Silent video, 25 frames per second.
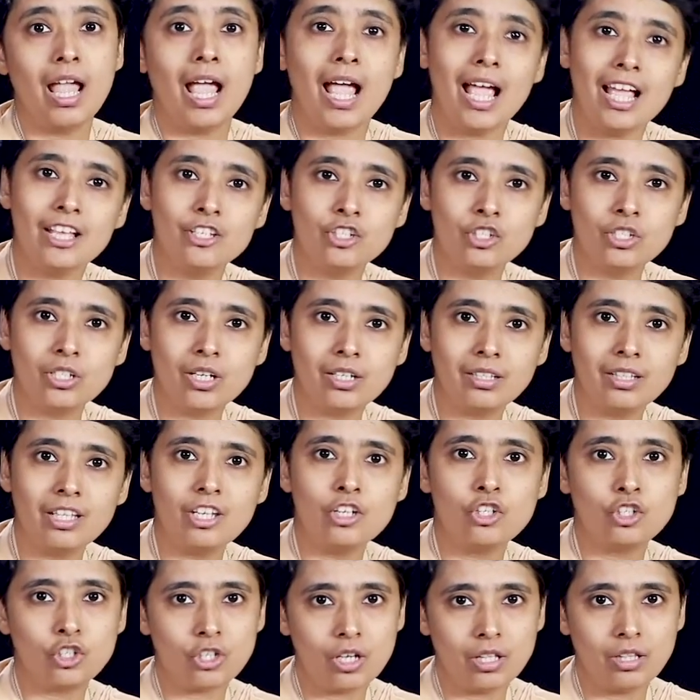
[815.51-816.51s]
and
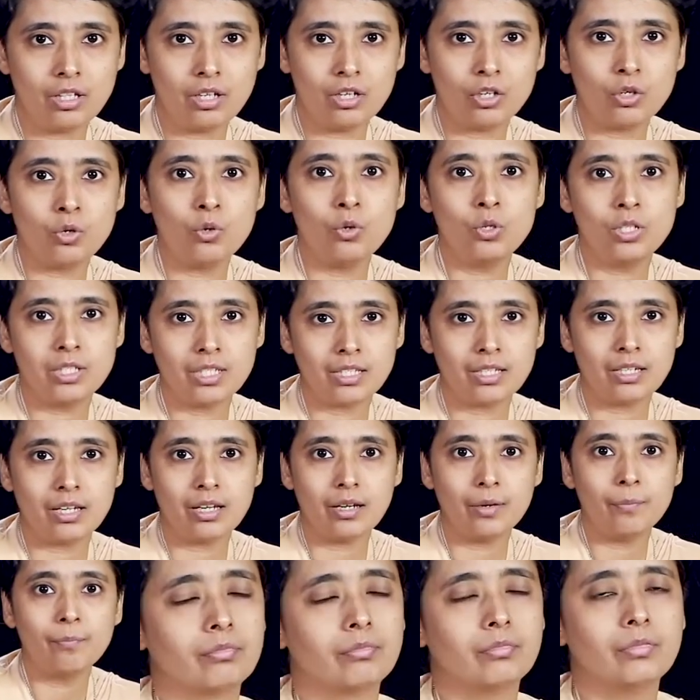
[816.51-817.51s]
Jagdish Chandra
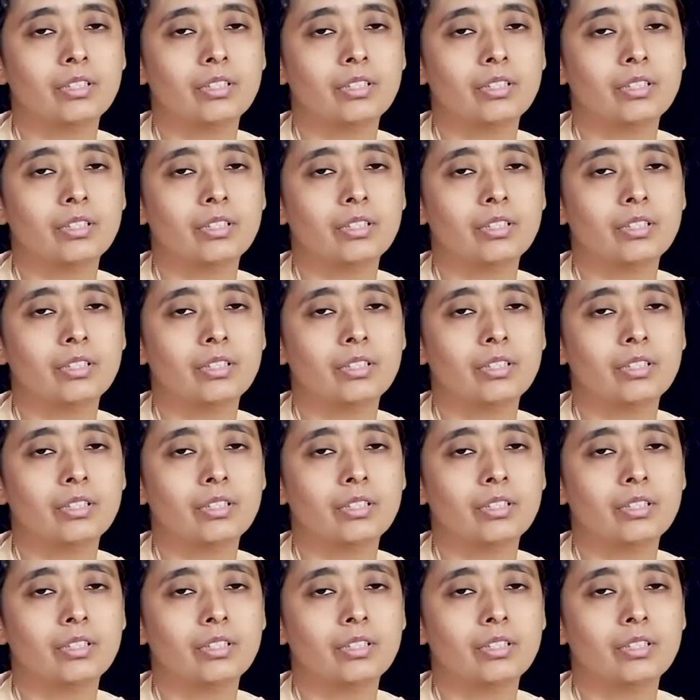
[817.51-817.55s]
Kulsiya.